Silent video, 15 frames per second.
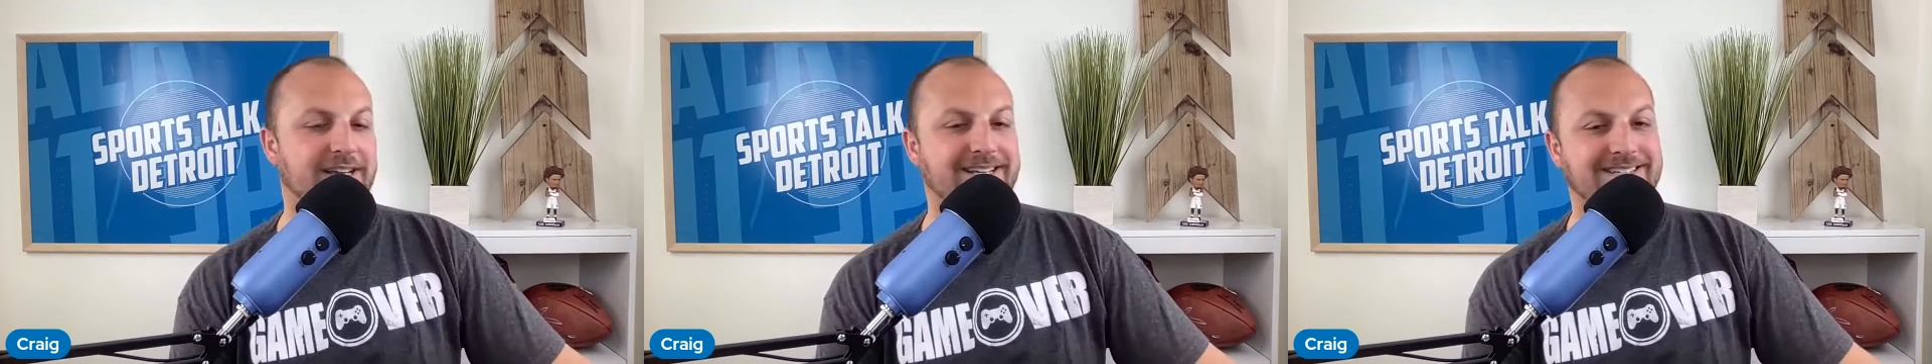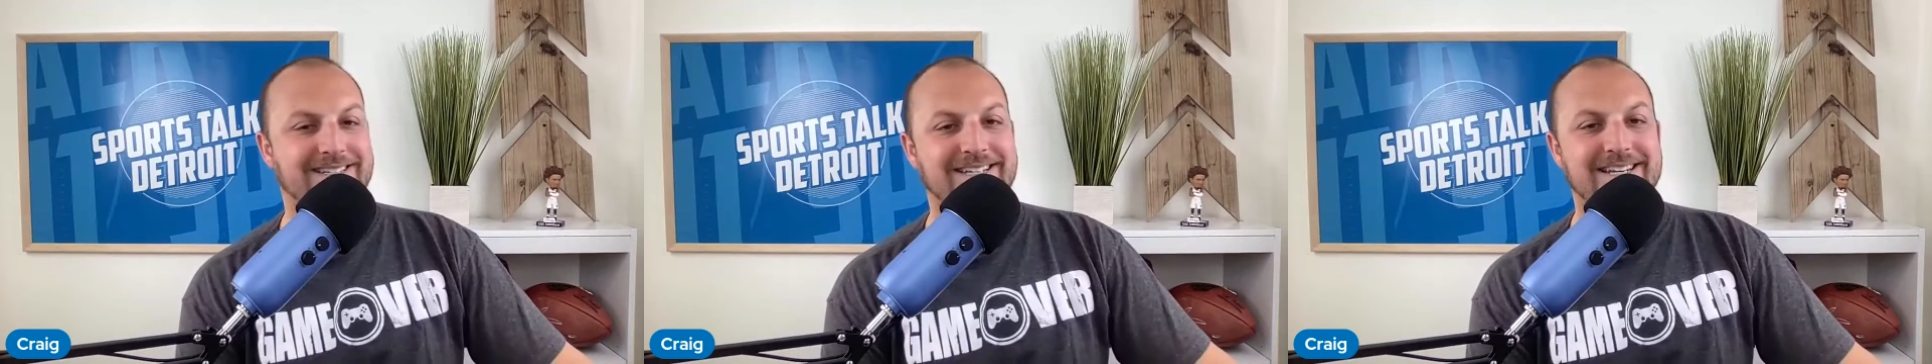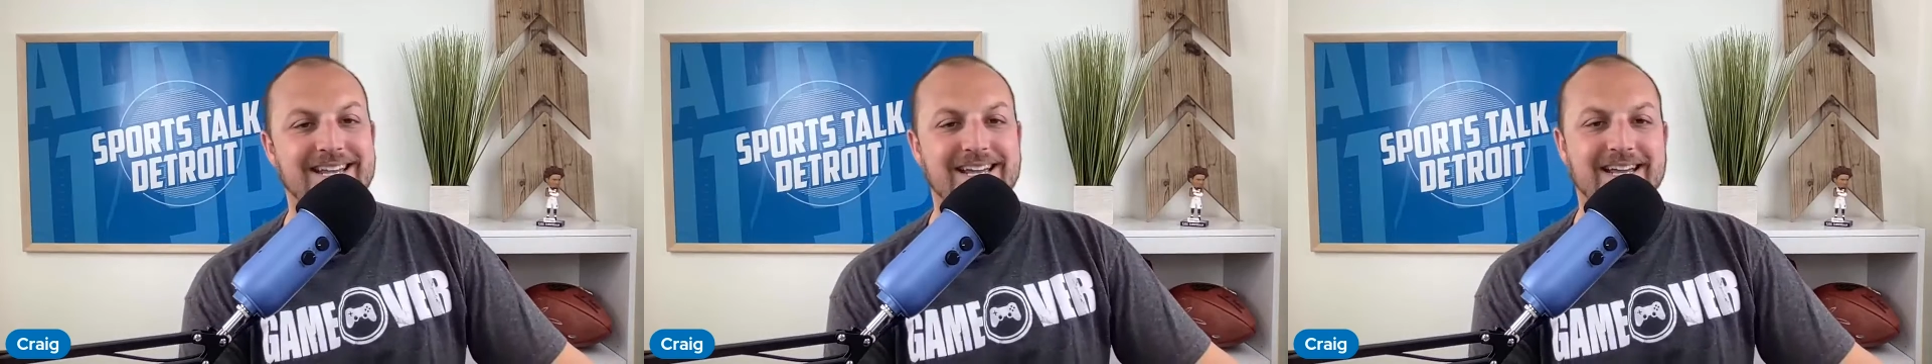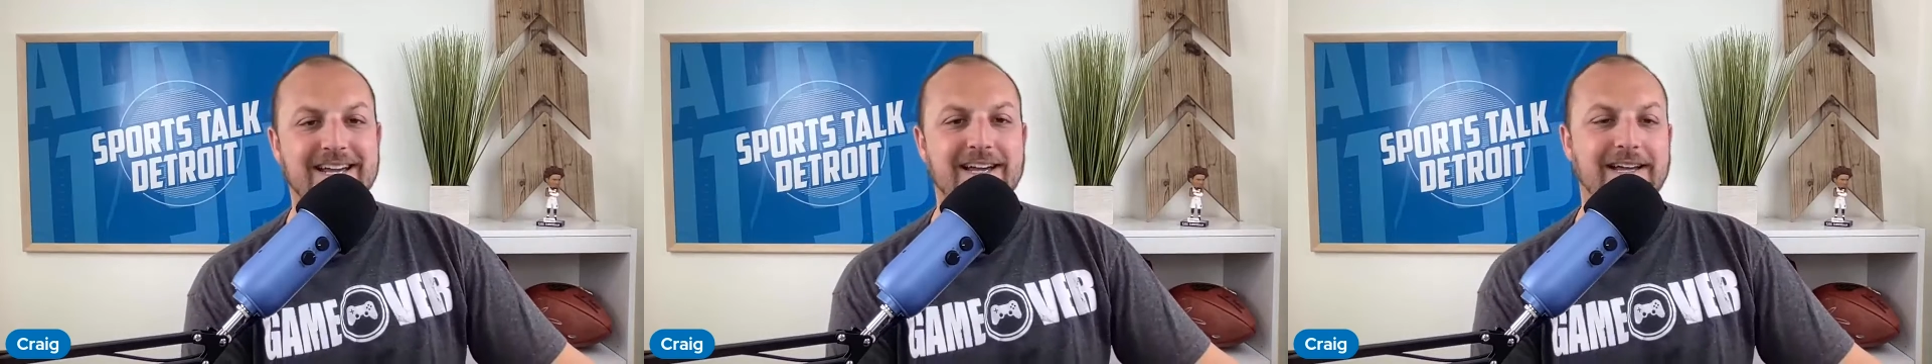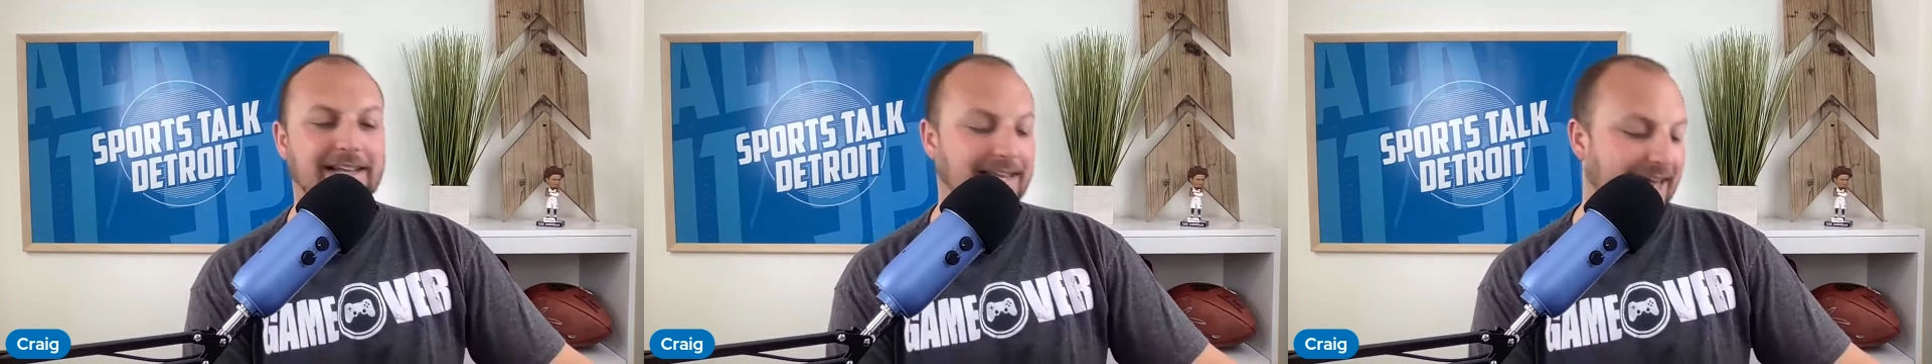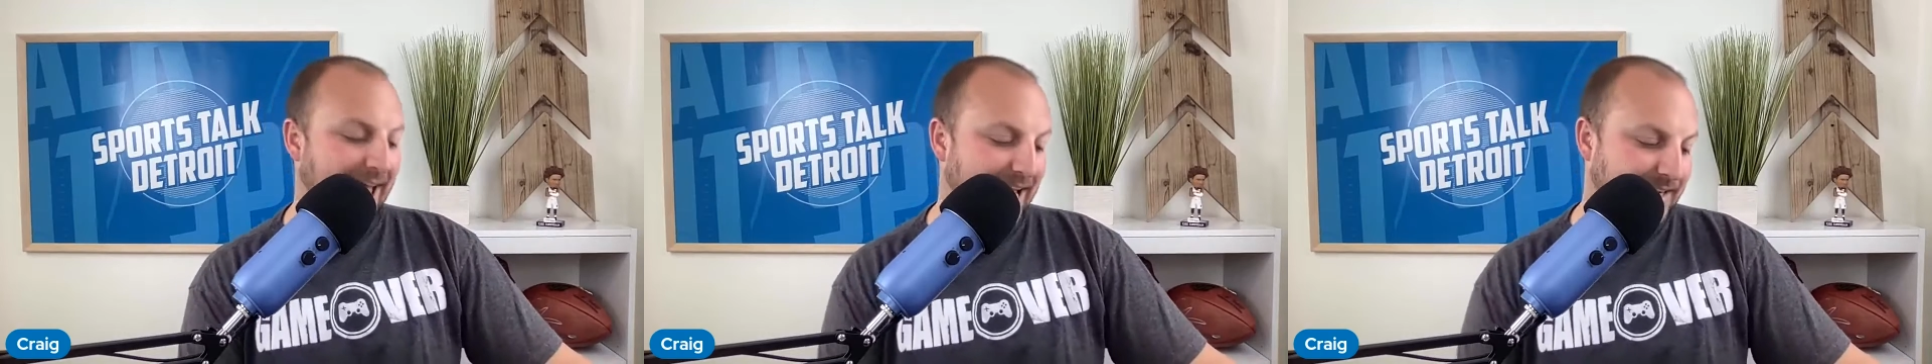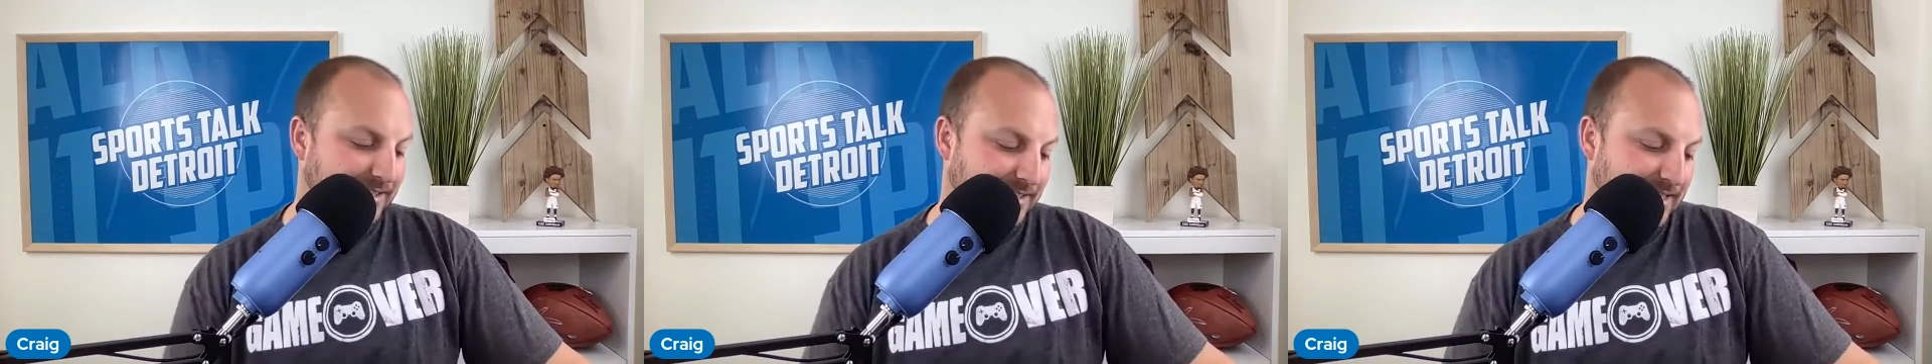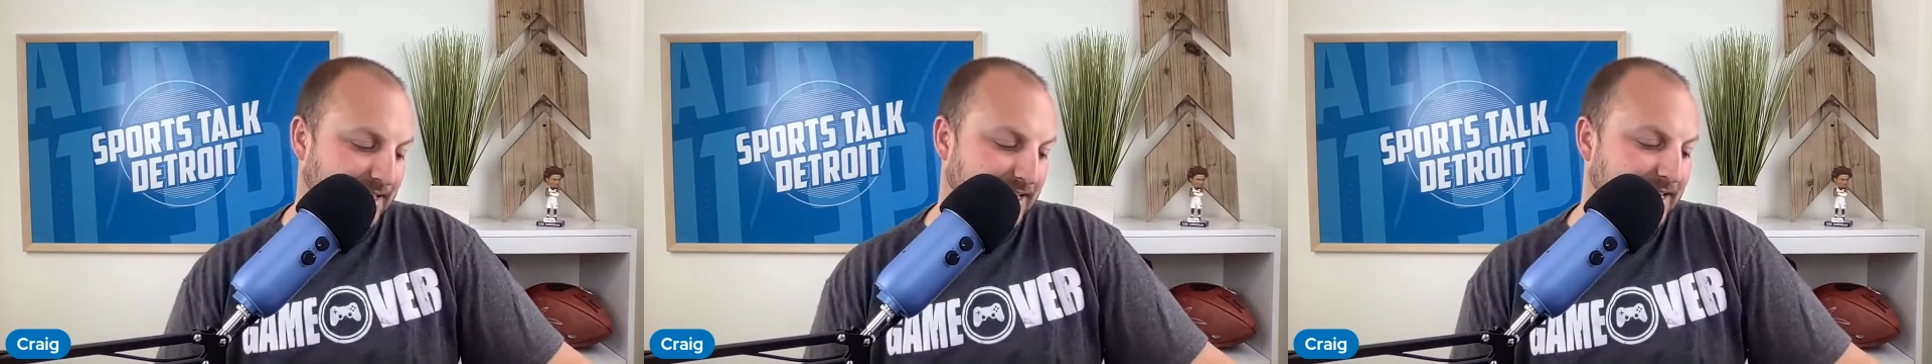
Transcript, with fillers: is Nic Claxton.